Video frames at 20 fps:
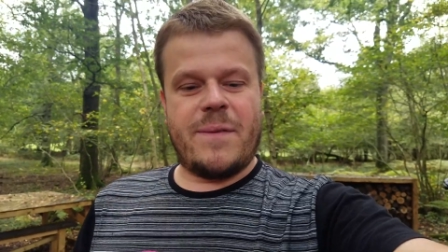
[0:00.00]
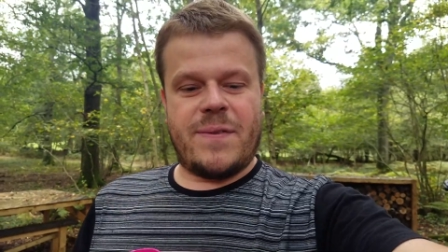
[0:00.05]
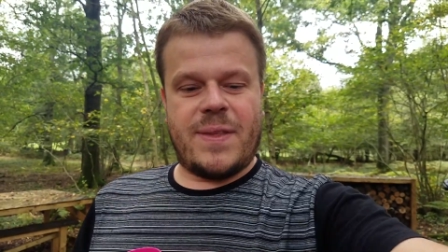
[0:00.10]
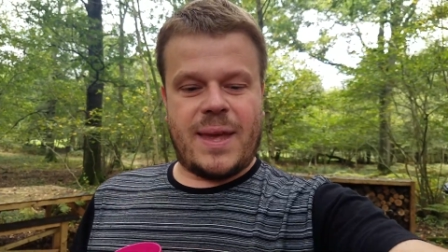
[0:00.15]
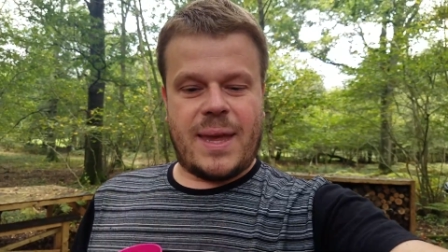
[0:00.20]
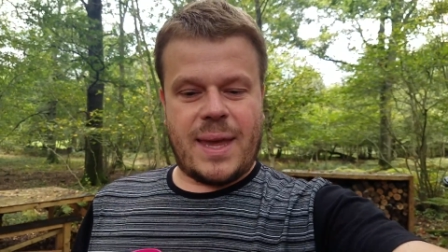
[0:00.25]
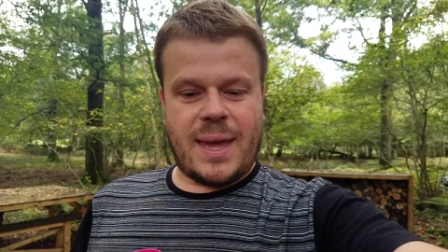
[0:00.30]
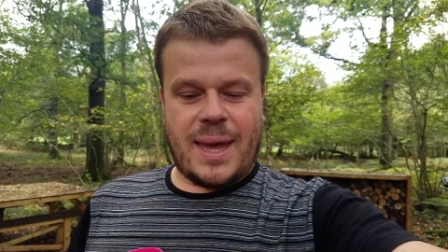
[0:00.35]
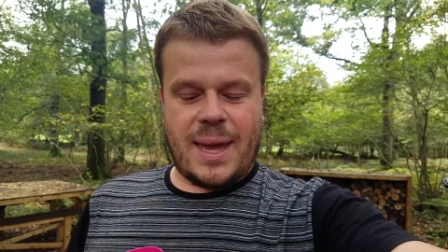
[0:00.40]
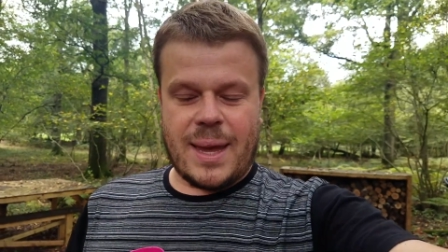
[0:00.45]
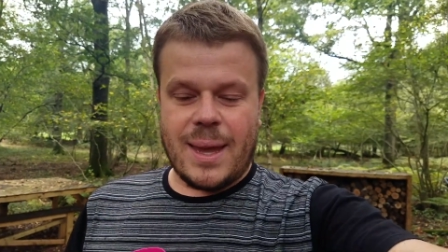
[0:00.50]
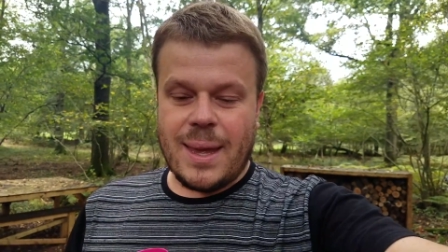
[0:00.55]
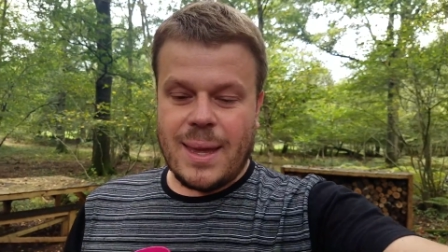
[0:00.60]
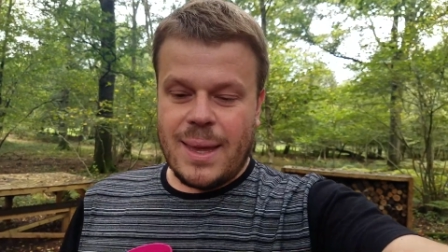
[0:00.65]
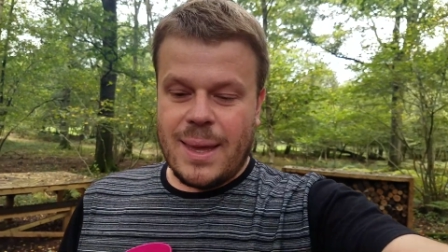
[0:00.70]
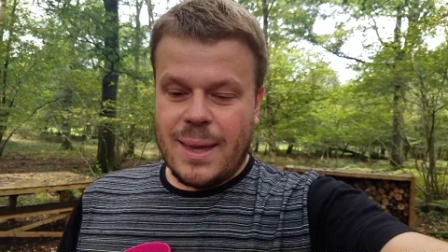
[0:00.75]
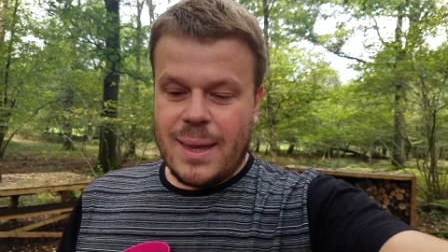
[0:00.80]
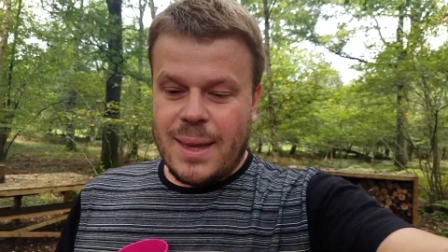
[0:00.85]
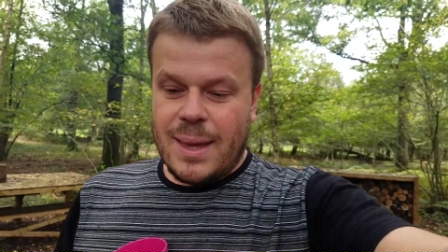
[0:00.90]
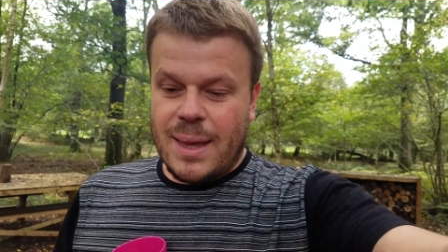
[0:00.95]
thinking
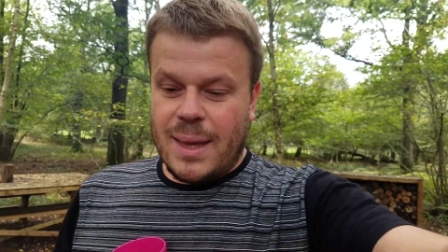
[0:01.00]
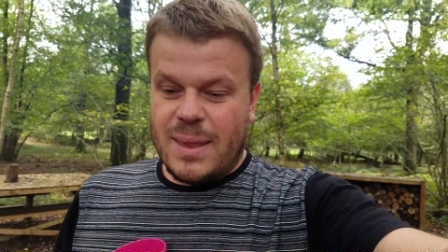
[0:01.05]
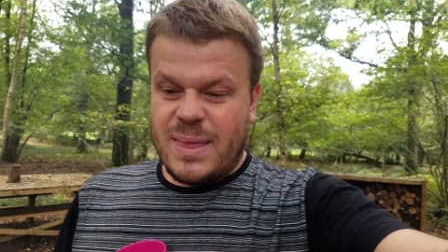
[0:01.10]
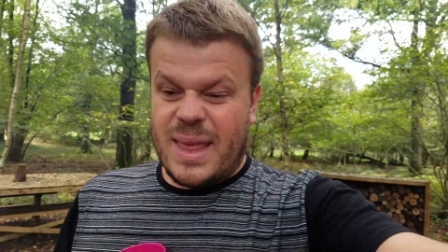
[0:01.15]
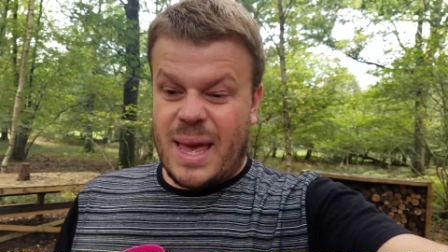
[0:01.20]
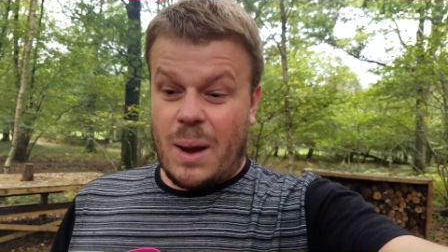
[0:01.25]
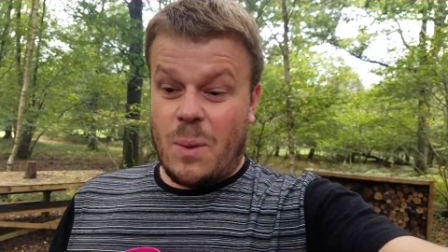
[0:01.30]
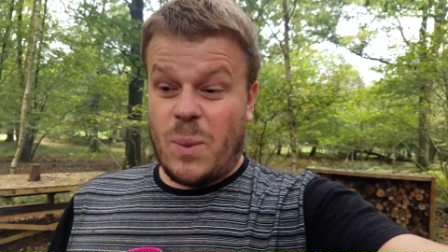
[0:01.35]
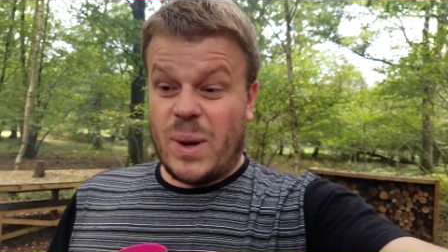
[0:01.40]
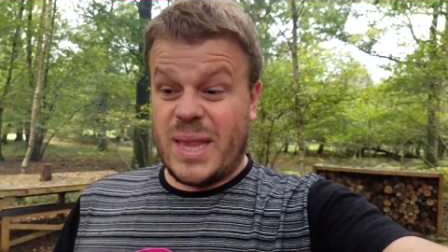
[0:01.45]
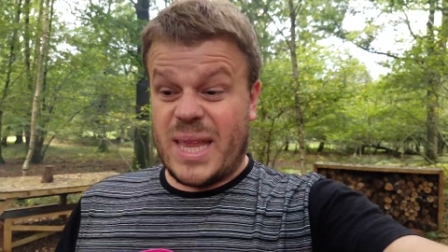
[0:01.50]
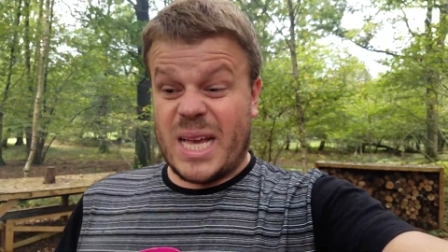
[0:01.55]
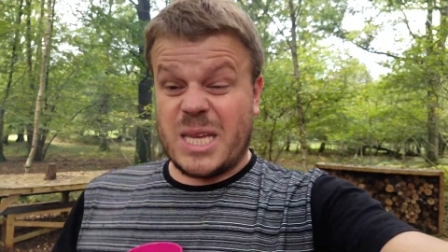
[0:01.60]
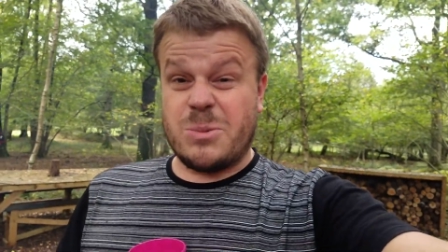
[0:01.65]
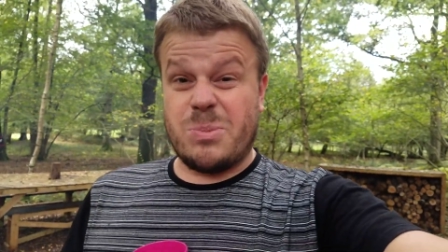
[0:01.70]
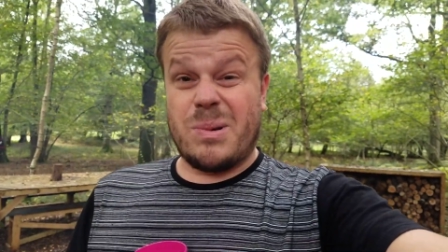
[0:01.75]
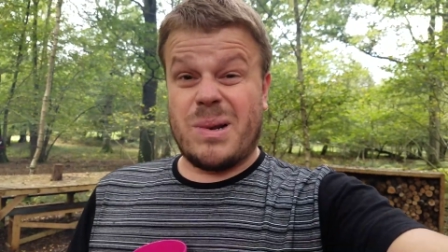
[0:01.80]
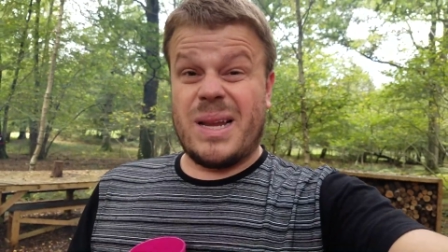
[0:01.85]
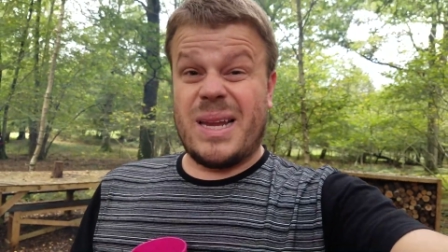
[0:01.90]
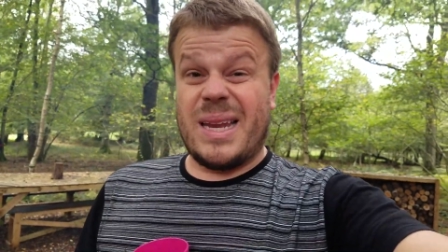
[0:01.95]
that we
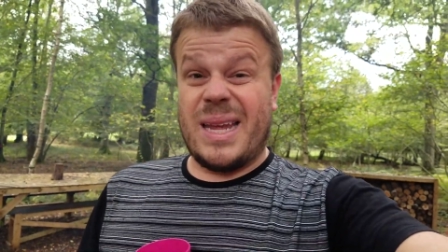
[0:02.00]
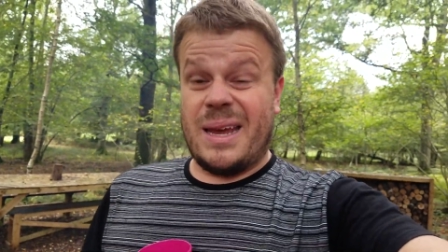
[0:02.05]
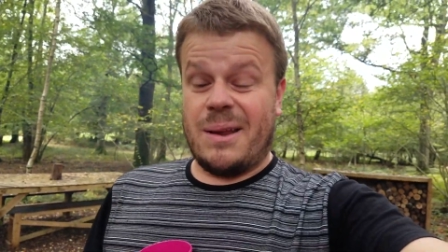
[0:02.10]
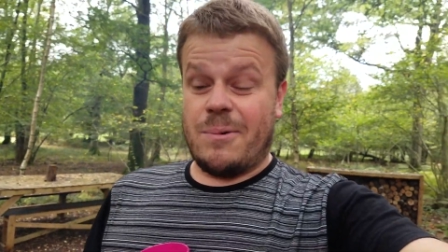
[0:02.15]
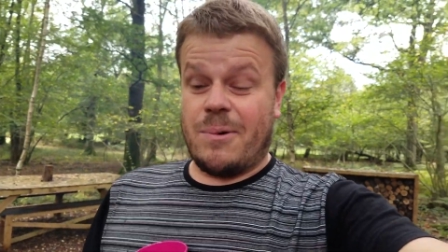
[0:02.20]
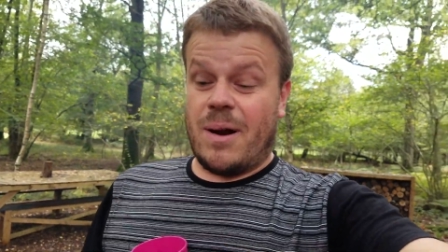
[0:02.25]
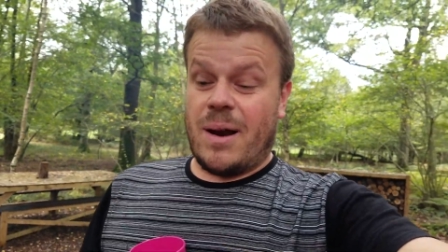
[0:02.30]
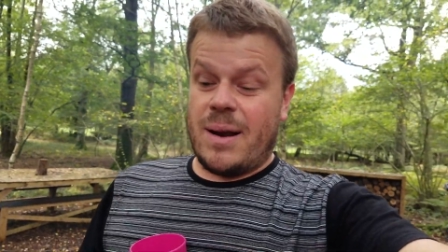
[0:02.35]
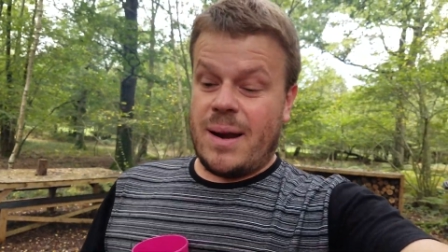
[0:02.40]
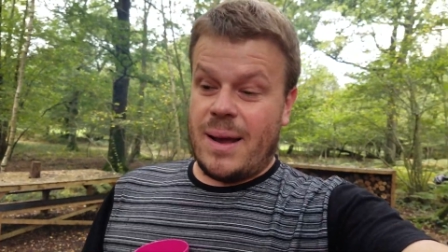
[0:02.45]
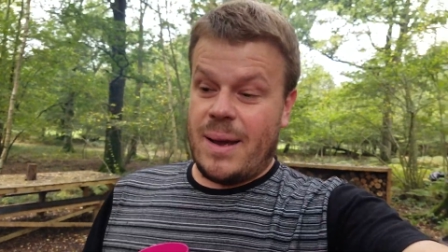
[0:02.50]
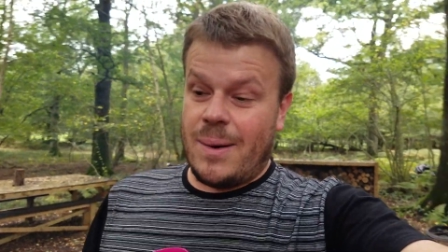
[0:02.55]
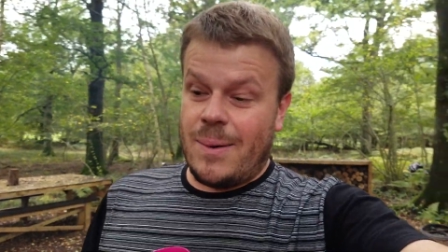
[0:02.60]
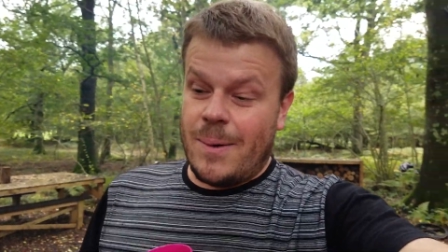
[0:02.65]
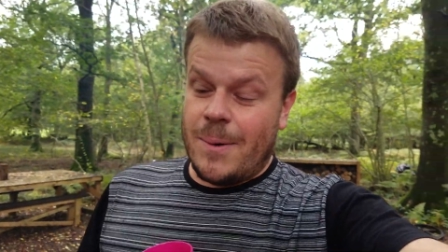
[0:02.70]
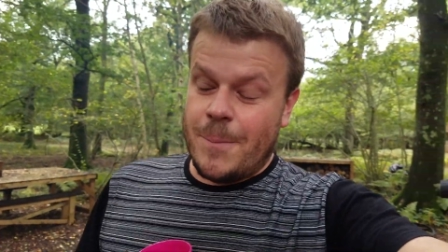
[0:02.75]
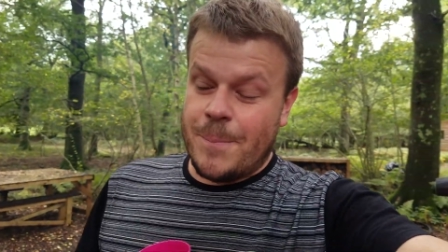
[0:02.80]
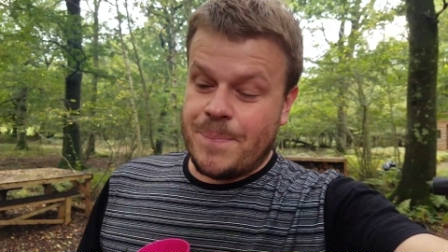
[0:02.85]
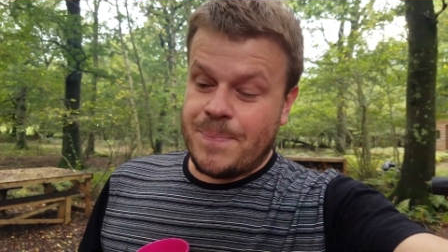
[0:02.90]
desperately need right now.